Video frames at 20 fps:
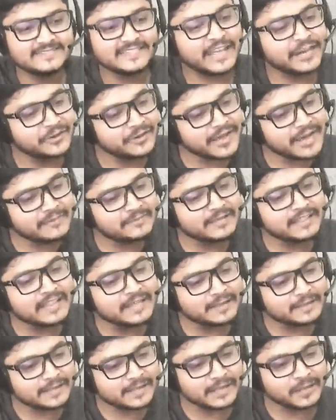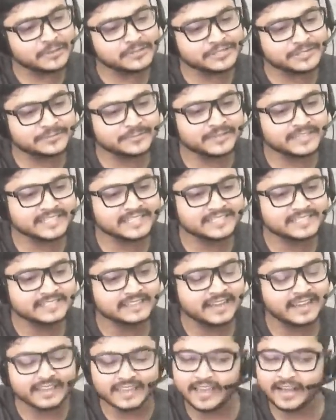Can you come a little closer, please?
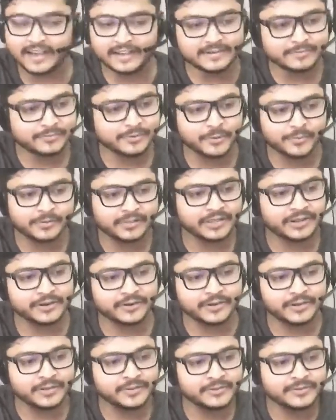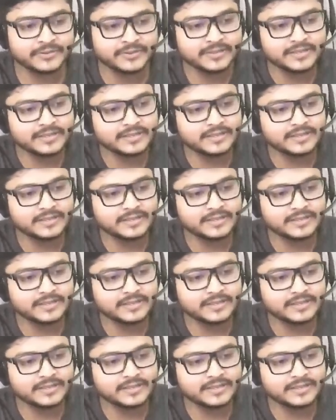I can't properly hear you.